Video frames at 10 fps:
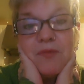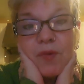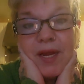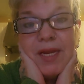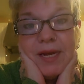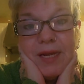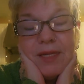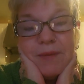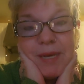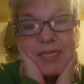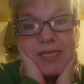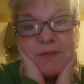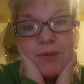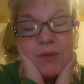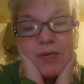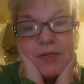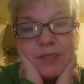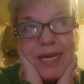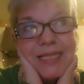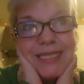right on the Mexican border,
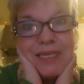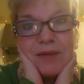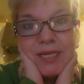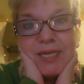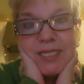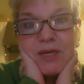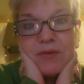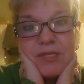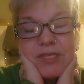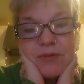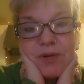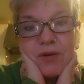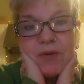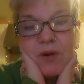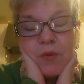like literally a stone's throw